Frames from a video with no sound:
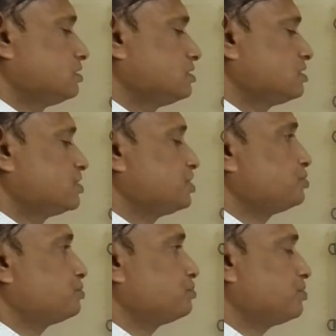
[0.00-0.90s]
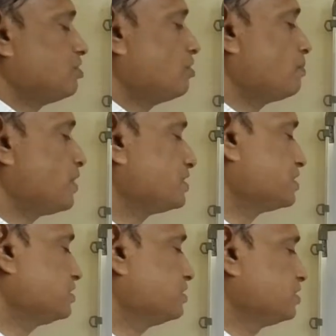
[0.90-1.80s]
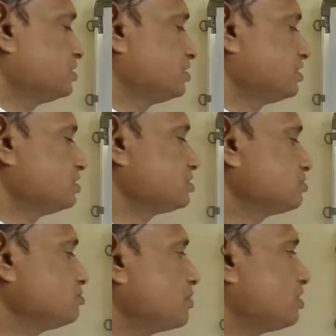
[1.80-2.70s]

c2 operation, so by